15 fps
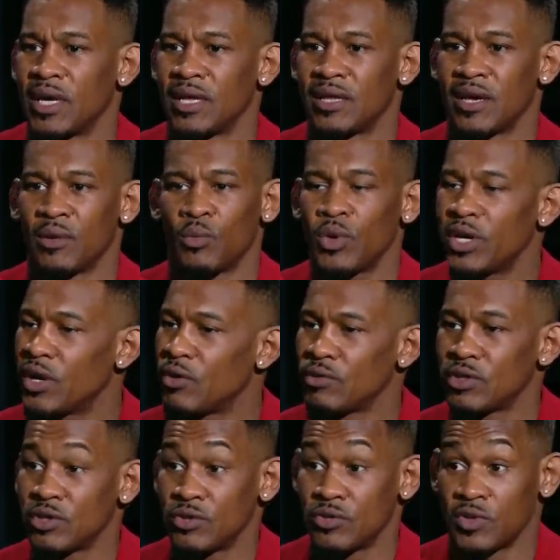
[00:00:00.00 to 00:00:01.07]
that we don't
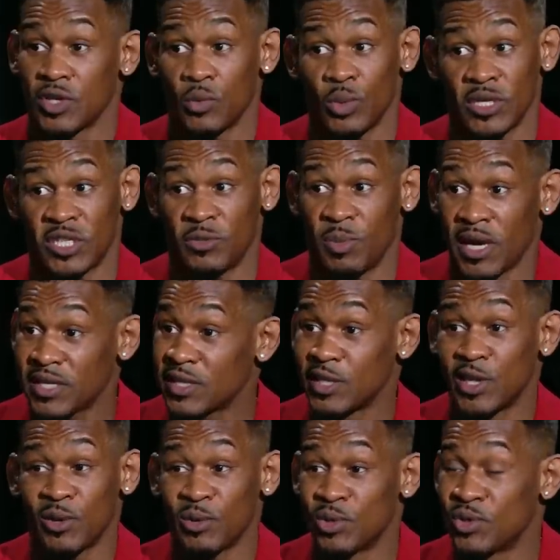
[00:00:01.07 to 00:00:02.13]
lose, and we especially
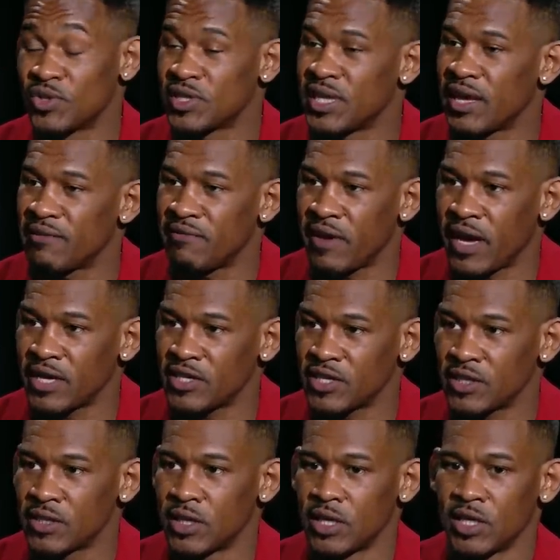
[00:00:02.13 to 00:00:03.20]
don't lose in that
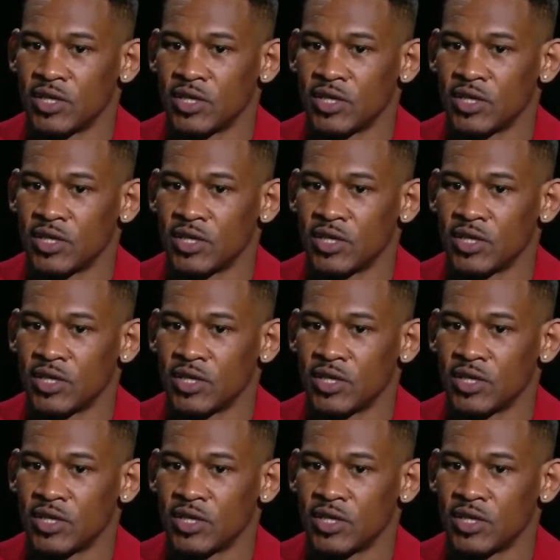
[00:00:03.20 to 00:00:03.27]
fashion.